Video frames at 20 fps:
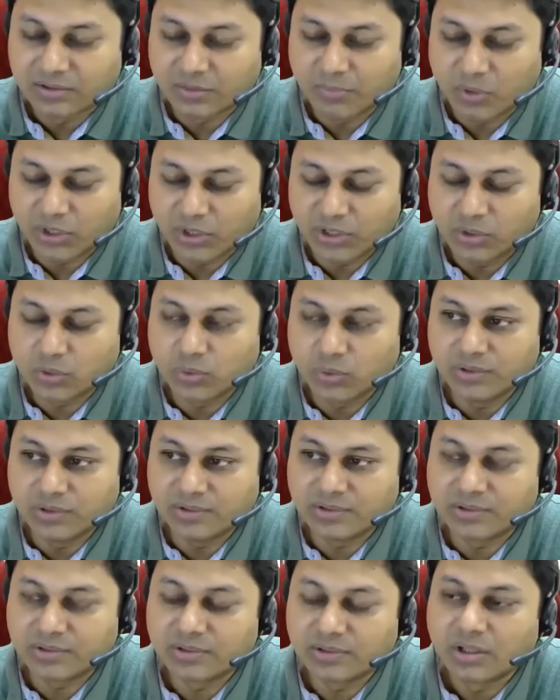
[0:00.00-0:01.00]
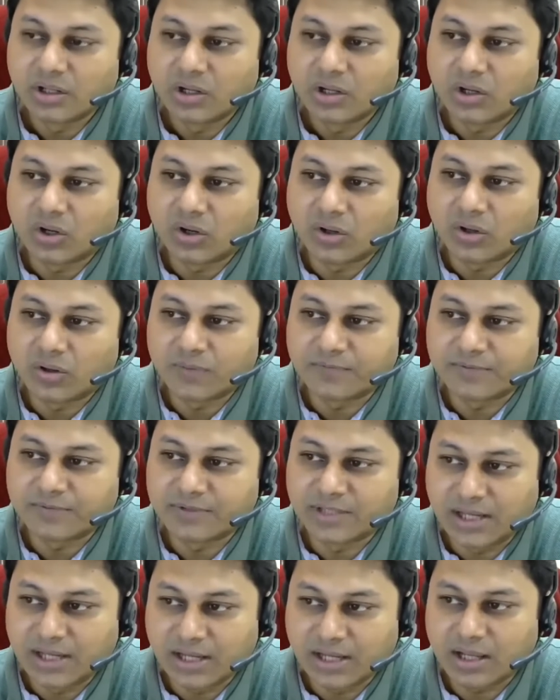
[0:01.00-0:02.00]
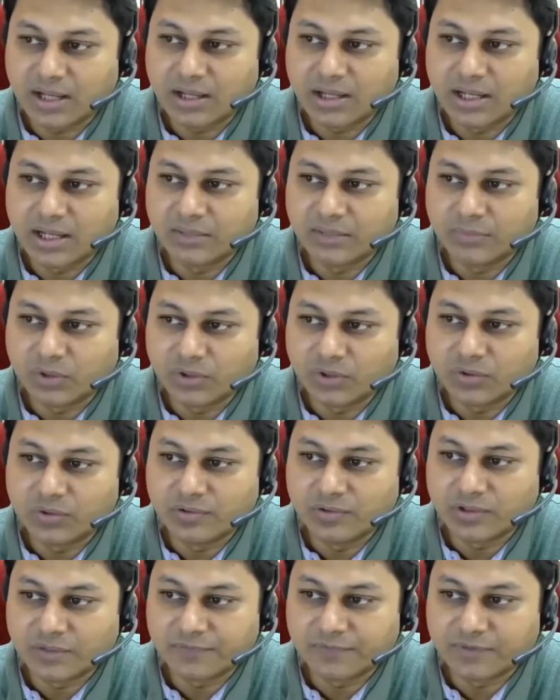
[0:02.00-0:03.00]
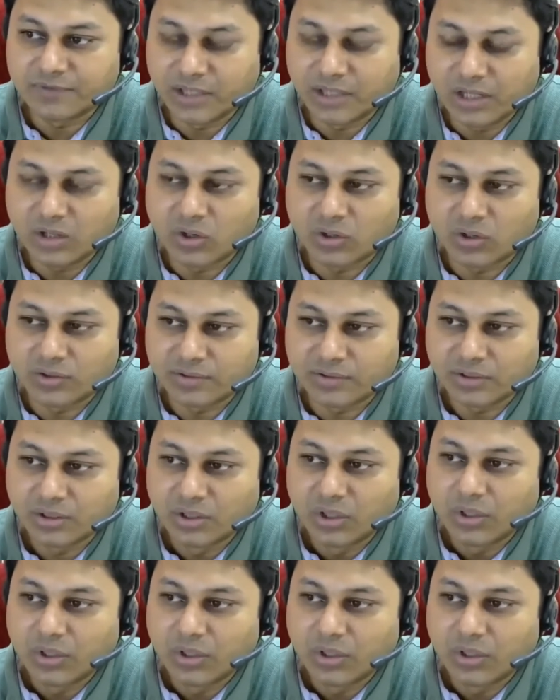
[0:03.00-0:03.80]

So molecules of silica and molecules of silicon